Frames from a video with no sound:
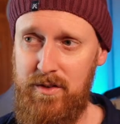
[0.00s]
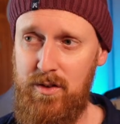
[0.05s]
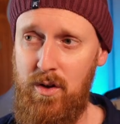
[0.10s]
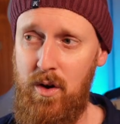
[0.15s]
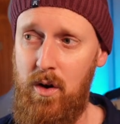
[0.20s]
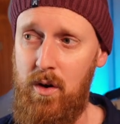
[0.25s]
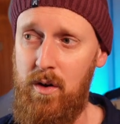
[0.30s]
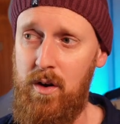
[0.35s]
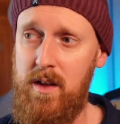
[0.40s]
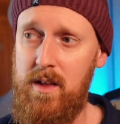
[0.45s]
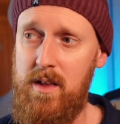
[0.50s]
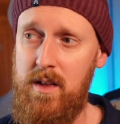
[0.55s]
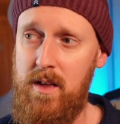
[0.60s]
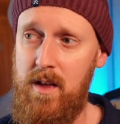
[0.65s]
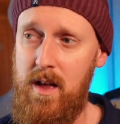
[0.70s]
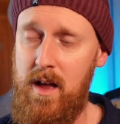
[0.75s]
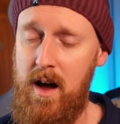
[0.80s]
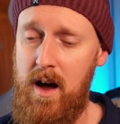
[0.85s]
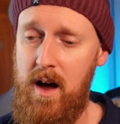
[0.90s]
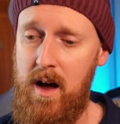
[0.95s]
song,
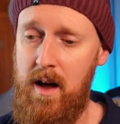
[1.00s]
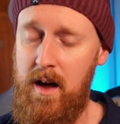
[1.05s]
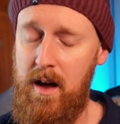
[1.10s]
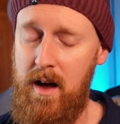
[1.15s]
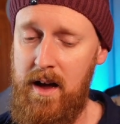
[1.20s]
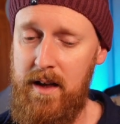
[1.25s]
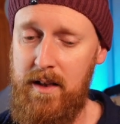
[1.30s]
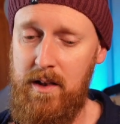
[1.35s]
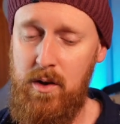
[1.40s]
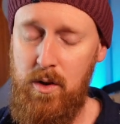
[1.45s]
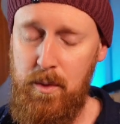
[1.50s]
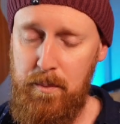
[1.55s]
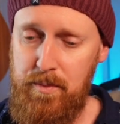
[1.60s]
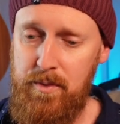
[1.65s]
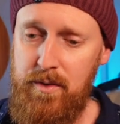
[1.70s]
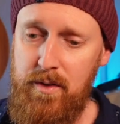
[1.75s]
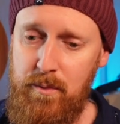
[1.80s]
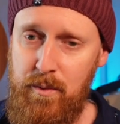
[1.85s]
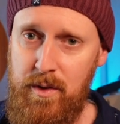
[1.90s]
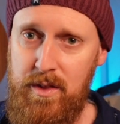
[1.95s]
I loop
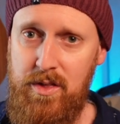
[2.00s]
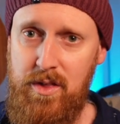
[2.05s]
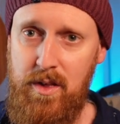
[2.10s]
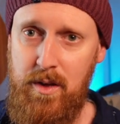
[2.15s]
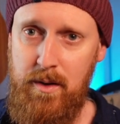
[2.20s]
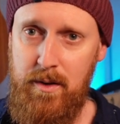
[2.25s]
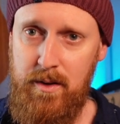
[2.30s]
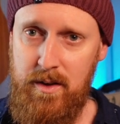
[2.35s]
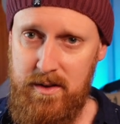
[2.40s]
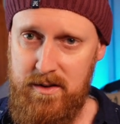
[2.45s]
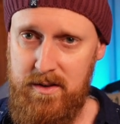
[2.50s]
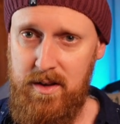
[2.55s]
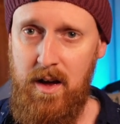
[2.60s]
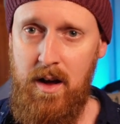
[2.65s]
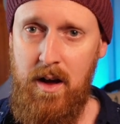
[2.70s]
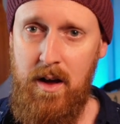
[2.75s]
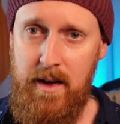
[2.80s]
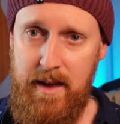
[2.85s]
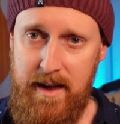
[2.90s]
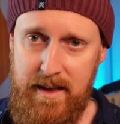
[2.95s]
with the
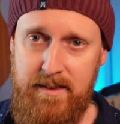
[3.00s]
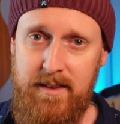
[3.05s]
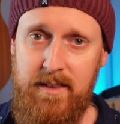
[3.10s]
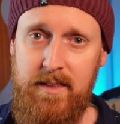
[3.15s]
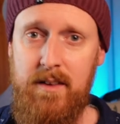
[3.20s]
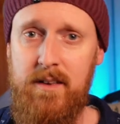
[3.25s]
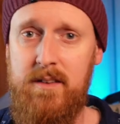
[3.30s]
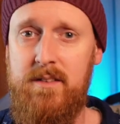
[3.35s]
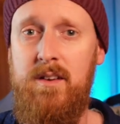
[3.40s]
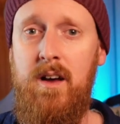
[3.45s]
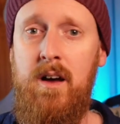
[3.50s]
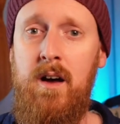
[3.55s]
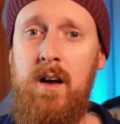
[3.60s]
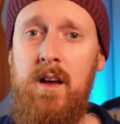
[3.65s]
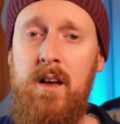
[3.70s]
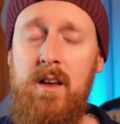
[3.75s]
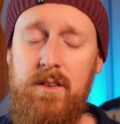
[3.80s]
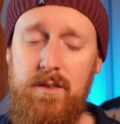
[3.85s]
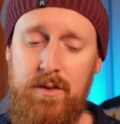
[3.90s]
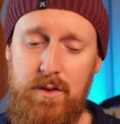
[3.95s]
guitar, hitting the guitar.
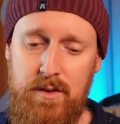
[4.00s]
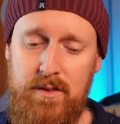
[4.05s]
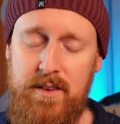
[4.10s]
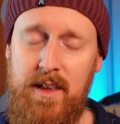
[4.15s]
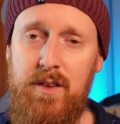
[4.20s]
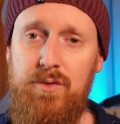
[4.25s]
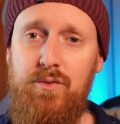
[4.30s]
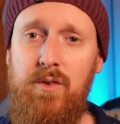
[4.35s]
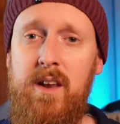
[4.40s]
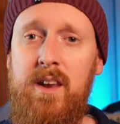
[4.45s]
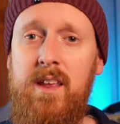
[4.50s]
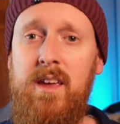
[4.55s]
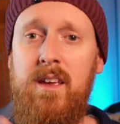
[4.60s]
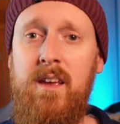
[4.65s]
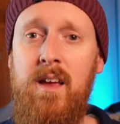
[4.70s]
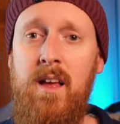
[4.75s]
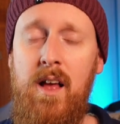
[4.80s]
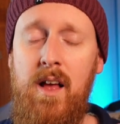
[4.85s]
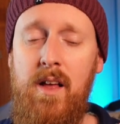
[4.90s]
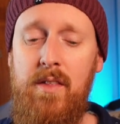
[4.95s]
As soon as that's ready,
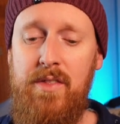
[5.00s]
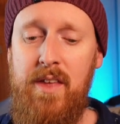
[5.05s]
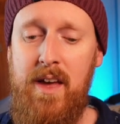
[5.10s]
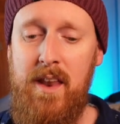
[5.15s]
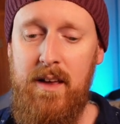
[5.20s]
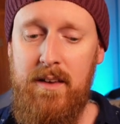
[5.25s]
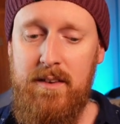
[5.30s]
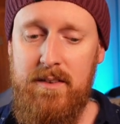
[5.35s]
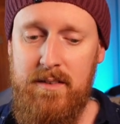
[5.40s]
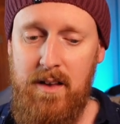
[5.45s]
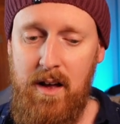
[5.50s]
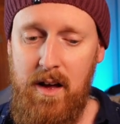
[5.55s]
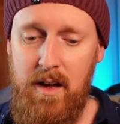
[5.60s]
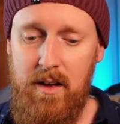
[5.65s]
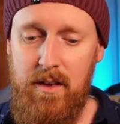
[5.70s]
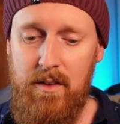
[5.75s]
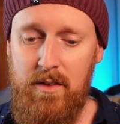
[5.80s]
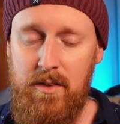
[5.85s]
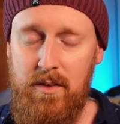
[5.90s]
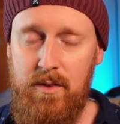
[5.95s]
then I
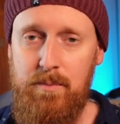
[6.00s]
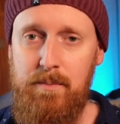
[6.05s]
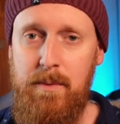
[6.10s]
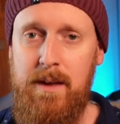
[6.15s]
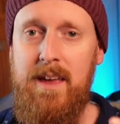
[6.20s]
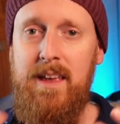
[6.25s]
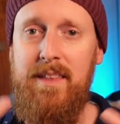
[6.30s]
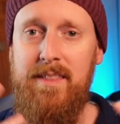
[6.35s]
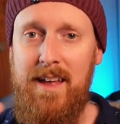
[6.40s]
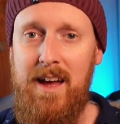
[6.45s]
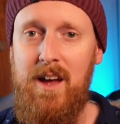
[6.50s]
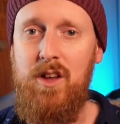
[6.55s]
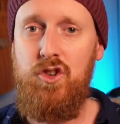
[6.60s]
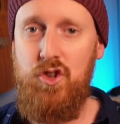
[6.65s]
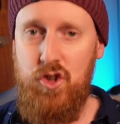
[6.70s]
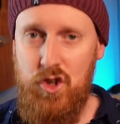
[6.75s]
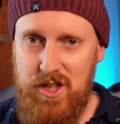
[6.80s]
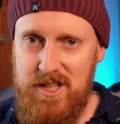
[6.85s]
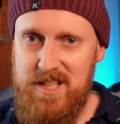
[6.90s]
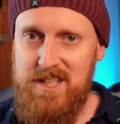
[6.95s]
start making that
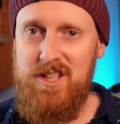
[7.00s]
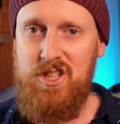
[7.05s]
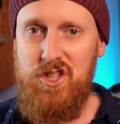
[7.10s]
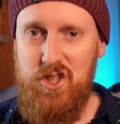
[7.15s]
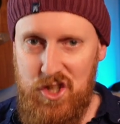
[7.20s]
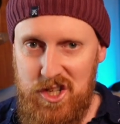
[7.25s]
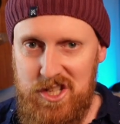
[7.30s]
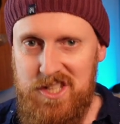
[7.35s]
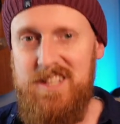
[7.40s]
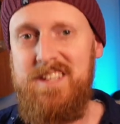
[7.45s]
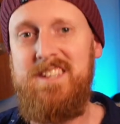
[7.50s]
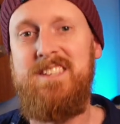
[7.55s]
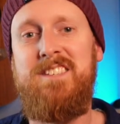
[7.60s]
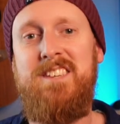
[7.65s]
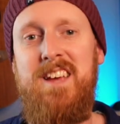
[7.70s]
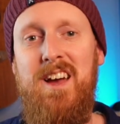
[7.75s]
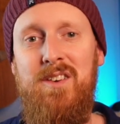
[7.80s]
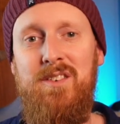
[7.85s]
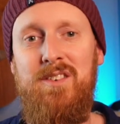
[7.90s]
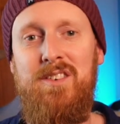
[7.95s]
chuk-chuk-chuk-chuk
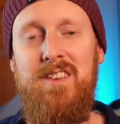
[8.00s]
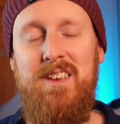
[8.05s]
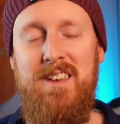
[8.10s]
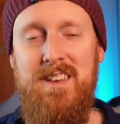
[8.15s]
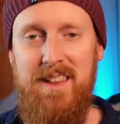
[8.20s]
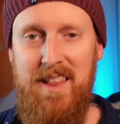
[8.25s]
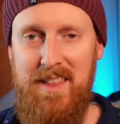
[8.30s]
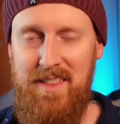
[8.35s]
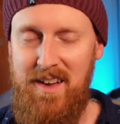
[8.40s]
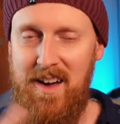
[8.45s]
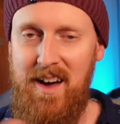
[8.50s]
sound, like the